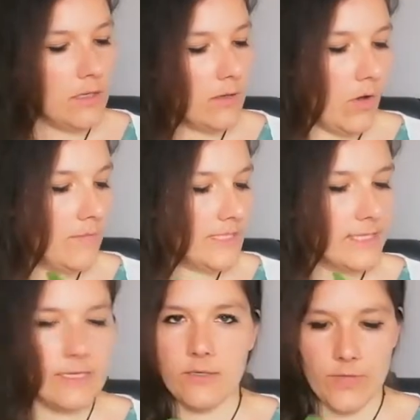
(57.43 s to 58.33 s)

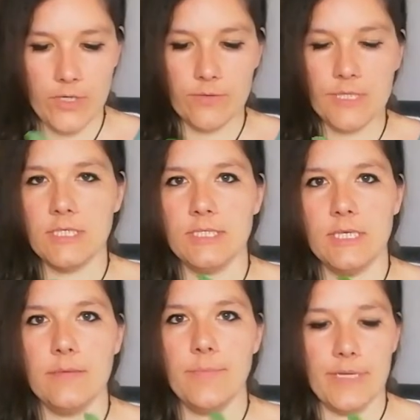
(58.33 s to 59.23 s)
Obviously, you can already
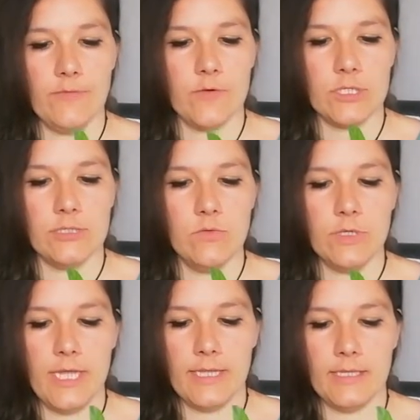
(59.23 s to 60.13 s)
see by the first look
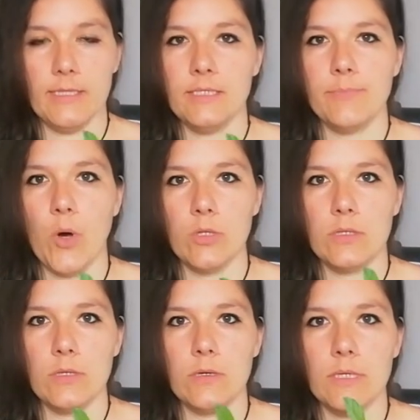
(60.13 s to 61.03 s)
that this pot
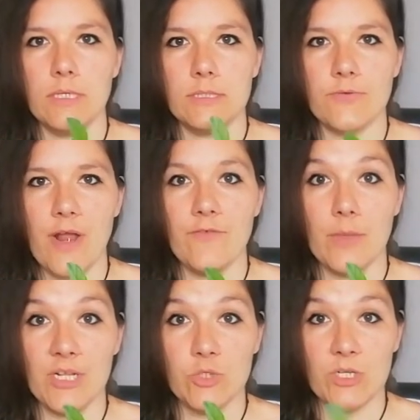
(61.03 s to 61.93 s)
is thriving
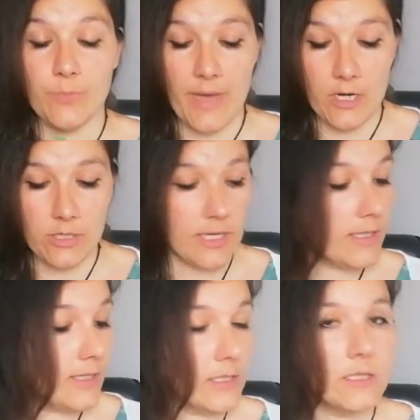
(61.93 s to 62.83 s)
much better than
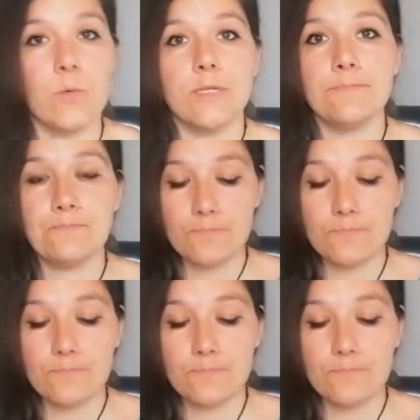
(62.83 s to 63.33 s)
the other one.